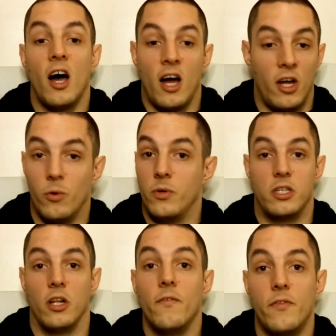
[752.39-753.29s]
I
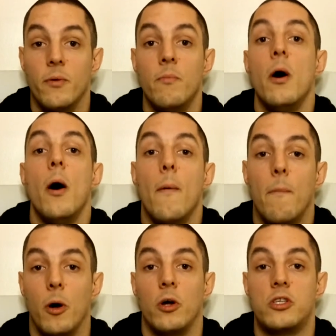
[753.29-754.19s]
always love them,
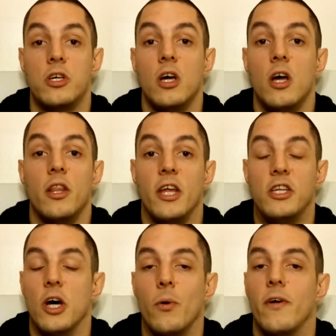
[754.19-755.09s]
but
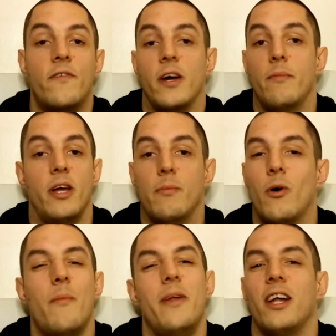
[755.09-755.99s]
they don't affect me
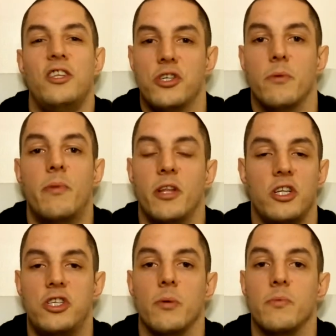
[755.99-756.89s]
anymore. I mean, I jump at
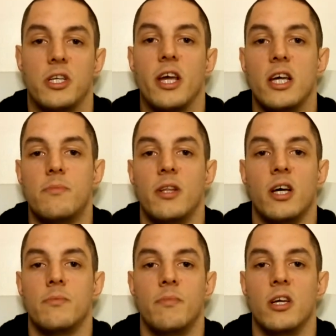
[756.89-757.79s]
the jump scares, but
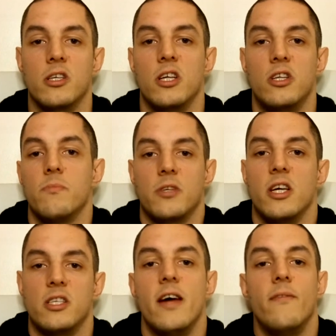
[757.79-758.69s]
that's because they're jump
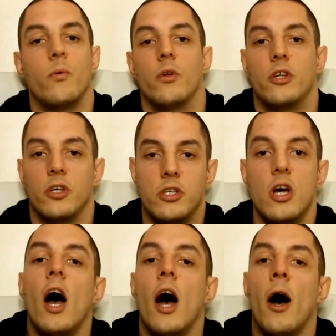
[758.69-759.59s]
scares and everyone
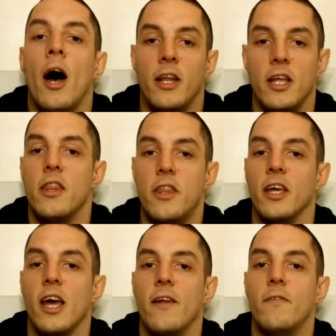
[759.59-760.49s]
does. I didn't
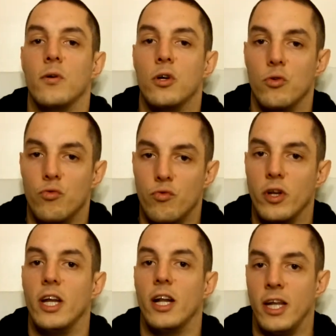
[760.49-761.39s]
think any film could
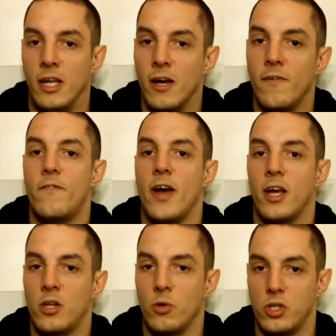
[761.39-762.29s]
really
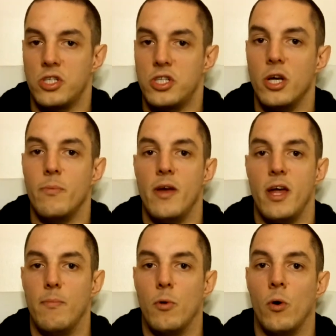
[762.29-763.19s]
affect or disturb
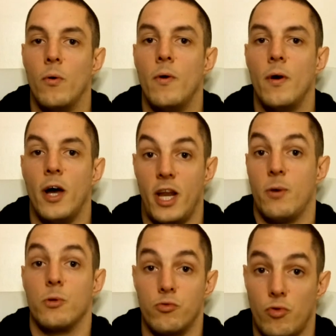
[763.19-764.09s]
me anymore, and
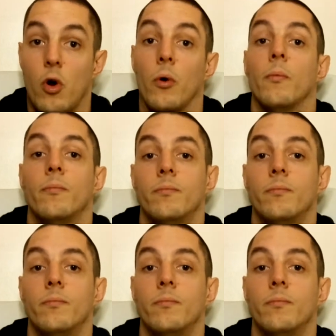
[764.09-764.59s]
I was wrong.